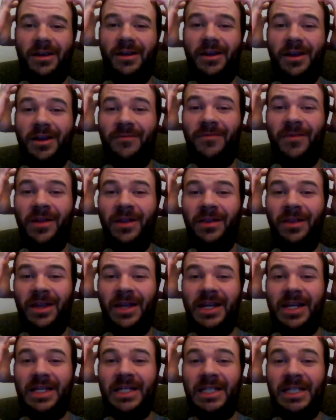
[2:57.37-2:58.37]
I feel
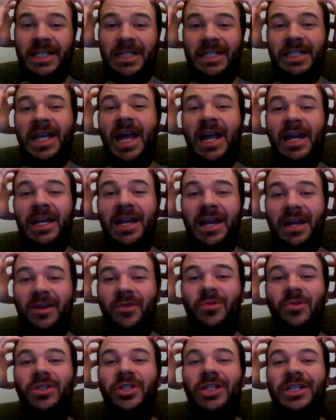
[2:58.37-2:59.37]
like a Psyduck
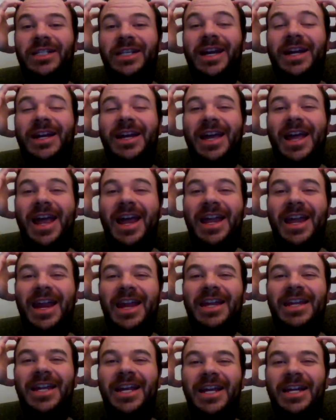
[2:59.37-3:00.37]
who just got a
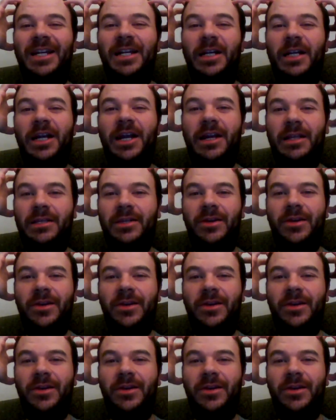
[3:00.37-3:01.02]
headache after